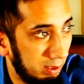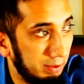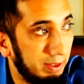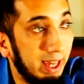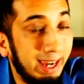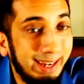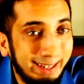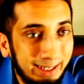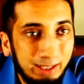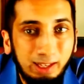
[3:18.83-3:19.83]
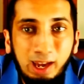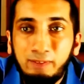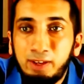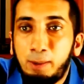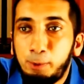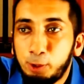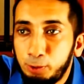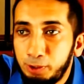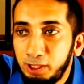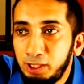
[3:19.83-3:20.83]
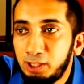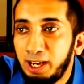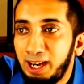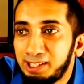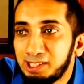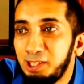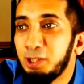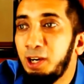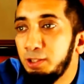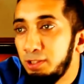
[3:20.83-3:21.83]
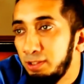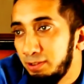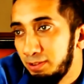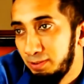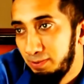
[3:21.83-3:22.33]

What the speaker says: then they have an opportunity to ask their conscience.